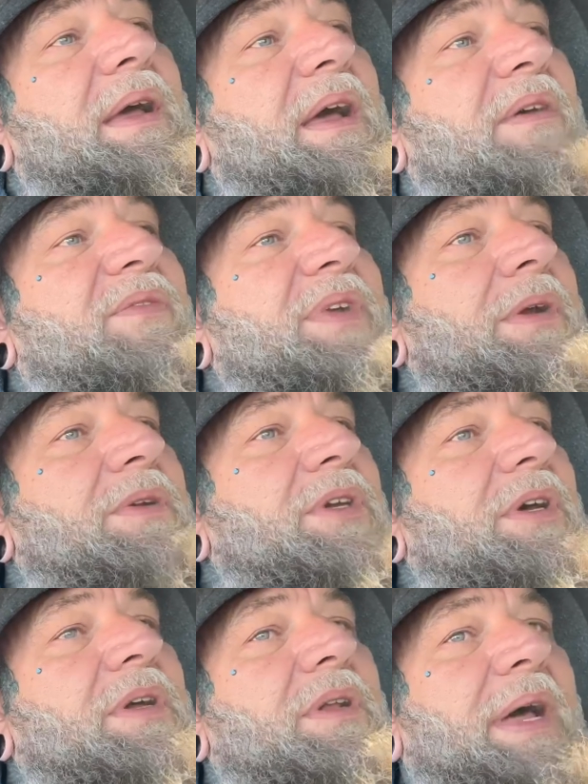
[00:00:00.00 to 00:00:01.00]
if you
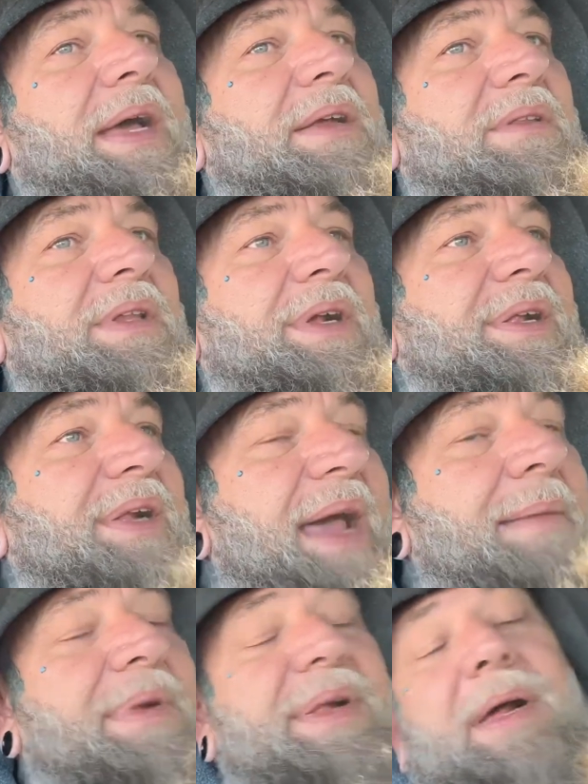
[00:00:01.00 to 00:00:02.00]
took like the
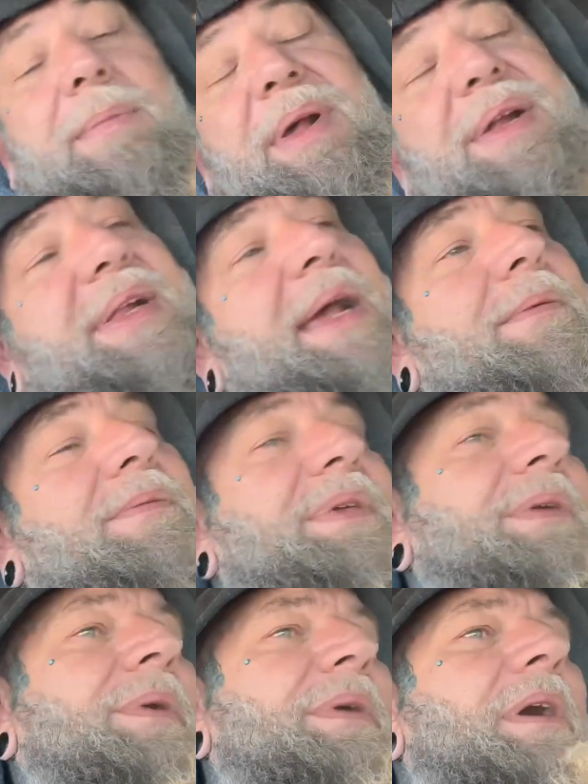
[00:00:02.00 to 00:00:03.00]
same sub, let's say
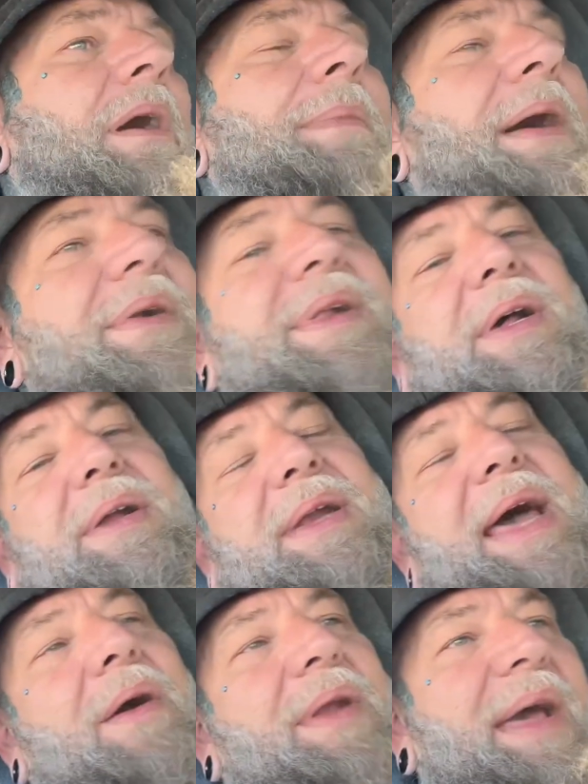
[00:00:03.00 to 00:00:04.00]
you were talking about
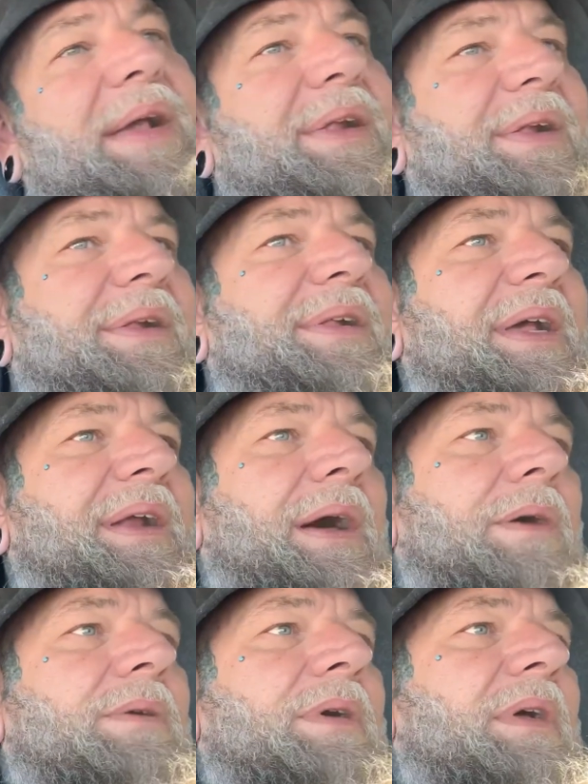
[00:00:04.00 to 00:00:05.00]
Sundown X's, you know.